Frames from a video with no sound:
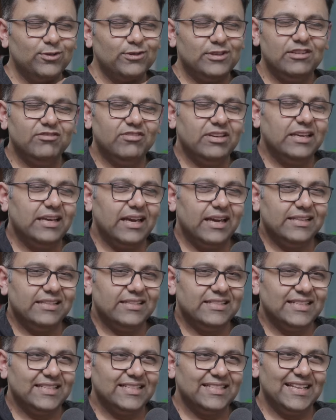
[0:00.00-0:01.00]
Usually
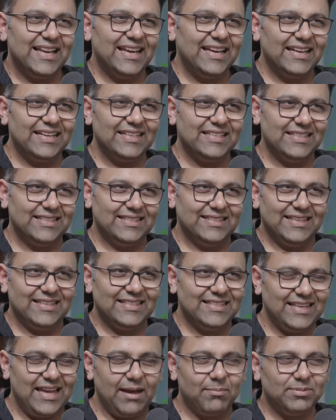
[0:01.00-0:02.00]
weekends is like it's
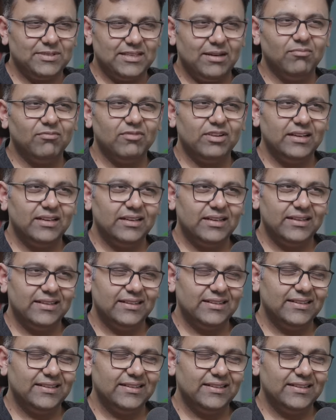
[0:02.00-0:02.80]
it's kept somewhere.